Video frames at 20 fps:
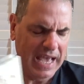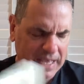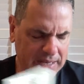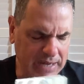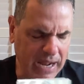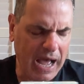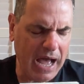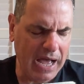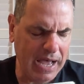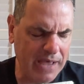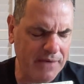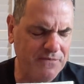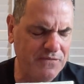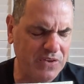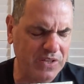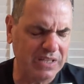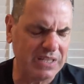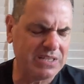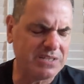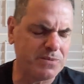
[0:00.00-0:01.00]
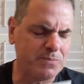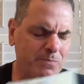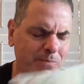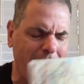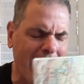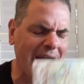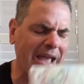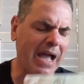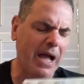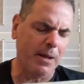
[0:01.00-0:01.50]
And I feel it's
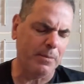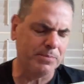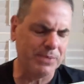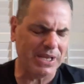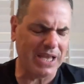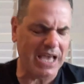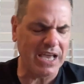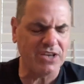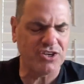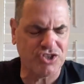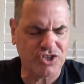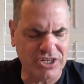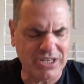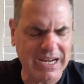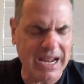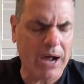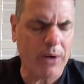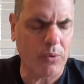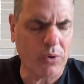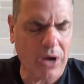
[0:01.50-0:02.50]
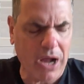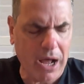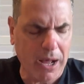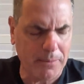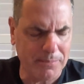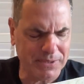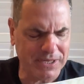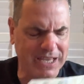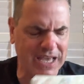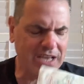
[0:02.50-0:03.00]
my obligation, our
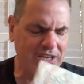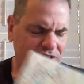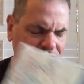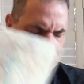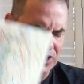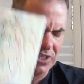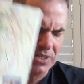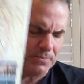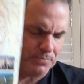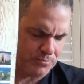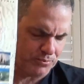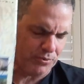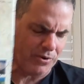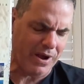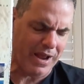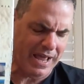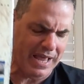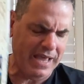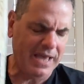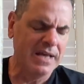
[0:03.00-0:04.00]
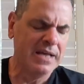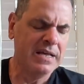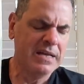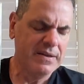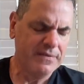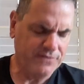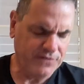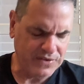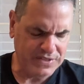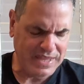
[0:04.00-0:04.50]
obligation to pray
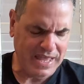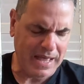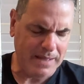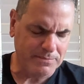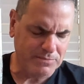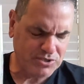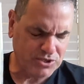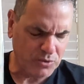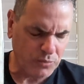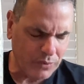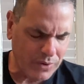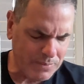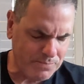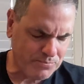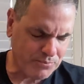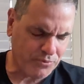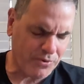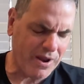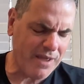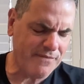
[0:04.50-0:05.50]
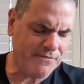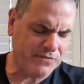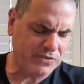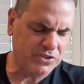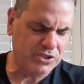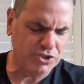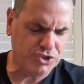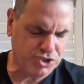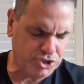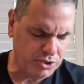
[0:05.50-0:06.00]
for them. So we pray for
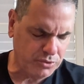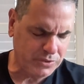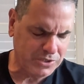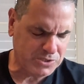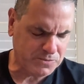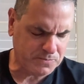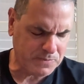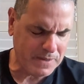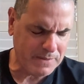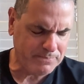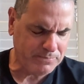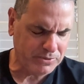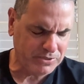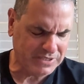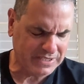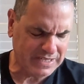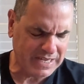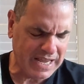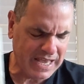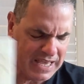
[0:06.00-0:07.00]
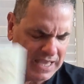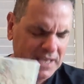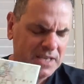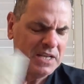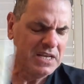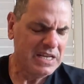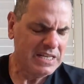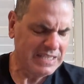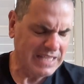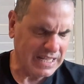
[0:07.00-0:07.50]
the Jewish people today
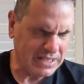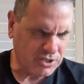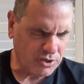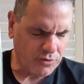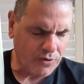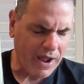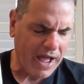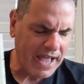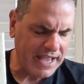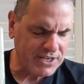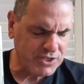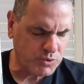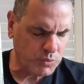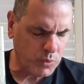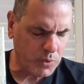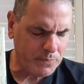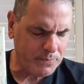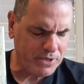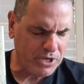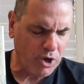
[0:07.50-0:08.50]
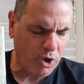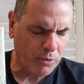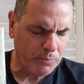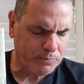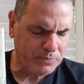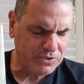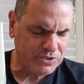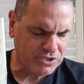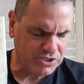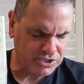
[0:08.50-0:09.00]
that their eyes would be
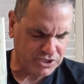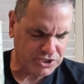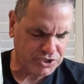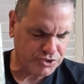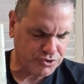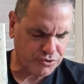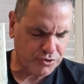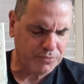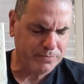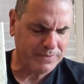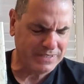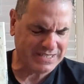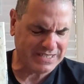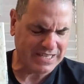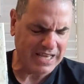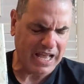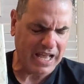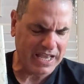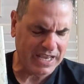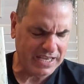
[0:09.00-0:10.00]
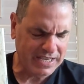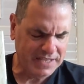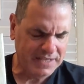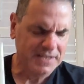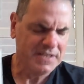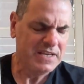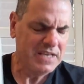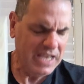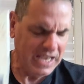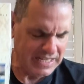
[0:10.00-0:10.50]
open to the true Messiah
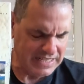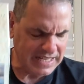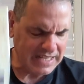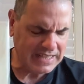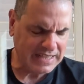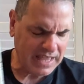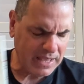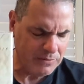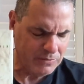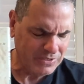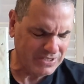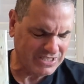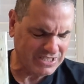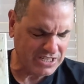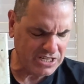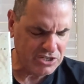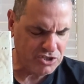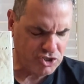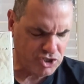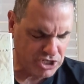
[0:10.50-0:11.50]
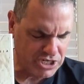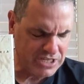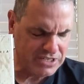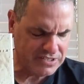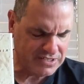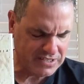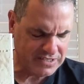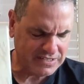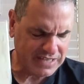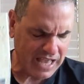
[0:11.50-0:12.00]
and that they would see
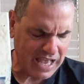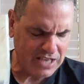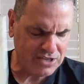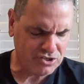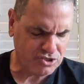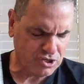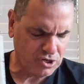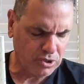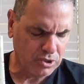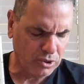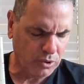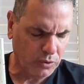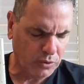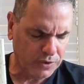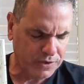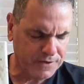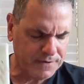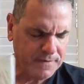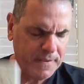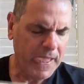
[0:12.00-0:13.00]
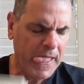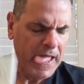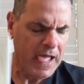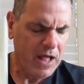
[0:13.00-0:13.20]
Jesus as their Lord.